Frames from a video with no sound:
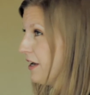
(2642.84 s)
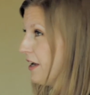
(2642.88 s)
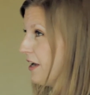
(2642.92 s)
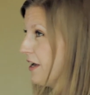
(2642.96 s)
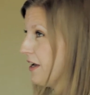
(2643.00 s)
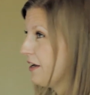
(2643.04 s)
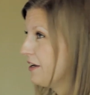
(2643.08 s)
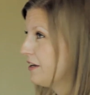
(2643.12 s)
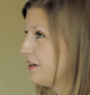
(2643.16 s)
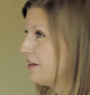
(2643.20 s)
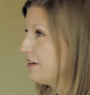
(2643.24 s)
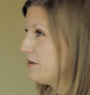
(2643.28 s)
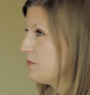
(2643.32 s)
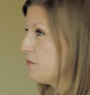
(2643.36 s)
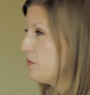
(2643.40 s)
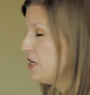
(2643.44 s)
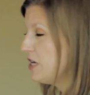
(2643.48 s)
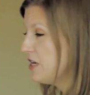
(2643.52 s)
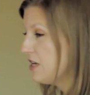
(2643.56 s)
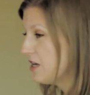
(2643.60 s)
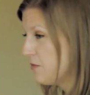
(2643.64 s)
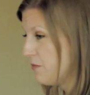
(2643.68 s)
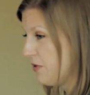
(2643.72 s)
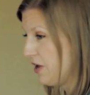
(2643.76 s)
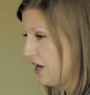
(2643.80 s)
and
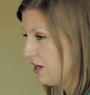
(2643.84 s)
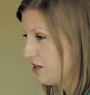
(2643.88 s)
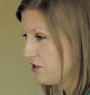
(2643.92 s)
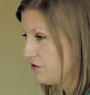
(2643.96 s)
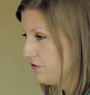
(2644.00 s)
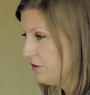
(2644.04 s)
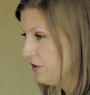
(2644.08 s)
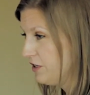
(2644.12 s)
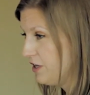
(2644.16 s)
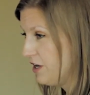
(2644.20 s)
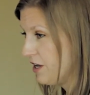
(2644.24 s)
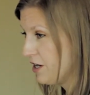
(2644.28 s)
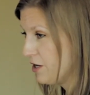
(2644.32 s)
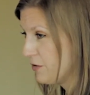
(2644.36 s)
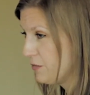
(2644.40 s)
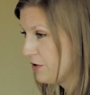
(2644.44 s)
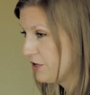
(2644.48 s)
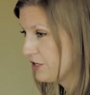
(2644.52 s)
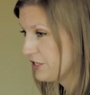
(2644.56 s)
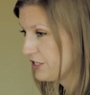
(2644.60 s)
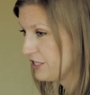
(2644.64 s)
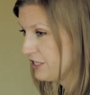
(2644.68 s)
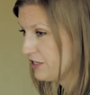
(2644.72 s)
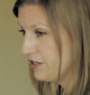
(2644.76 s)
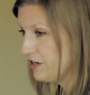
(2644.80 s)
being impactful on a
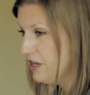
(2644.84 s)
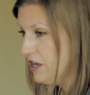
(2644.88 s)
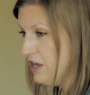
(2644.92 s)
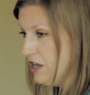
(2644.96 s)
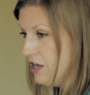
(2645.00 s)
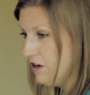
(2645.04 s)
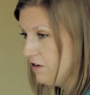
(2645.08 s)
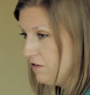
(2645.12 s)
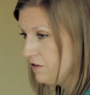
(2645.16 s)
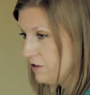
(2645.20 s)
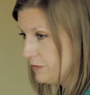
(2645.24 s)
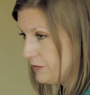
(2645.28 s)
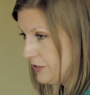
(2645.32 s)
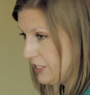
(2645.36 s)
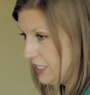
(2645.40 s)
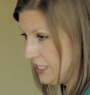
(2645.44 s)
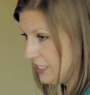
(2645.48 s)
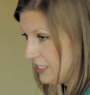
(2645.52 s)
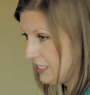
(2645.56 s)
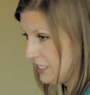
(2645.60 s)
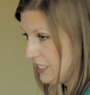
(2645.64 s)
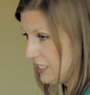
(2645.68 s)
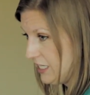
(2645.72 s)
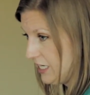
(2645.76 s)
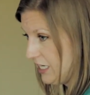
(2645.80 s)
person from day
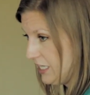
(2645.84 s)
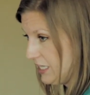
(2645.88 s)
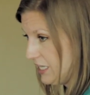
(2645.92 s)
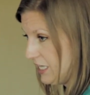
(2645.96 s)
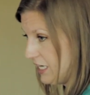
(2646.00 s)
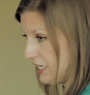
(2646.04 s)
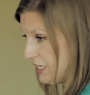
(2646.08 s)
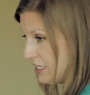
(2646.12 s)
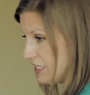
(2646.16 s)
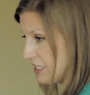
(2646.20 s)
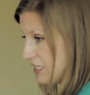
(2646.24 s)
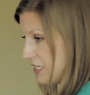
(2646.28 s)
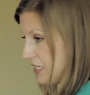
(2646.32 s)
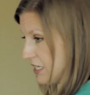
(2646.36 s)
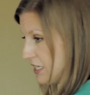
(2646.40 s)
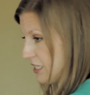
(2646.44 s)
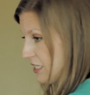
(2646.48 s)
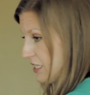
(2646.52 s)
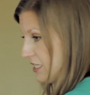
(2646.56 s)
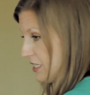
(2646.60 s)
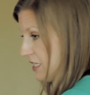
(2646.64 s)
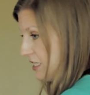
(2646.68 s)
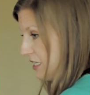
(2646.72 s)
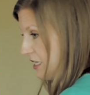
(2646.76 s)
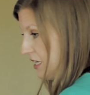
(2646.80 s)
to day, that
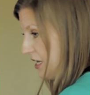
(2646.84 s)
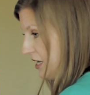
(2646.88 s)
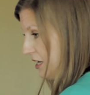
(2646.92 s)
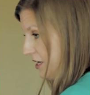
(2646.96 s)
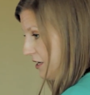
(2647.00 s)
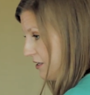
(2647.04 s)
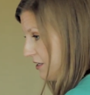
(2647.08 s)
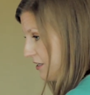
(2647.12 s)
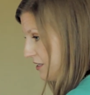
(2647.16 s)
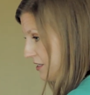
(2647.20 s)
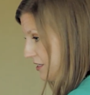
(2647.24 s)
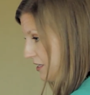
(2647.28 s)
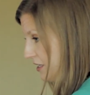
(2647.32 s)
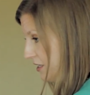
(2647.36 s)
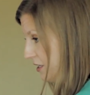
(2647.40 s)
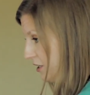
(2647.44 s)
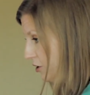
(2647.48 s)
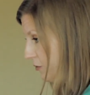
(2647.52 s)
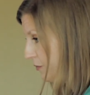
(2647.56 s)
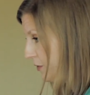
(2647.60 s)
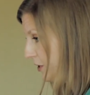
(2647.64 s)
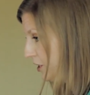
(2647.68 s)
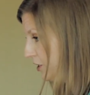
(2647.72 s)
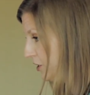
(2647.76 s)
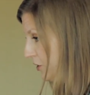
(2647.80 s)
incidence is a
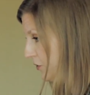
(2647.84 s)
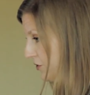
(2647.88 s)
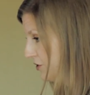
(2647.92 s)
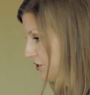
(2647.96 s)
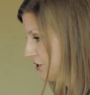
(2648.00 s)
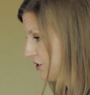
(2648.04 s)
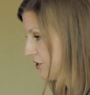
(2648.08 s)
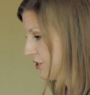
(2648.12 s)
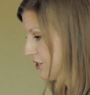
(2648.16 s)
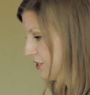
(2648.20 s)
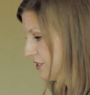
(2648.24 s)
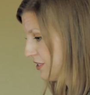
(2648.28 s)
little bit closer to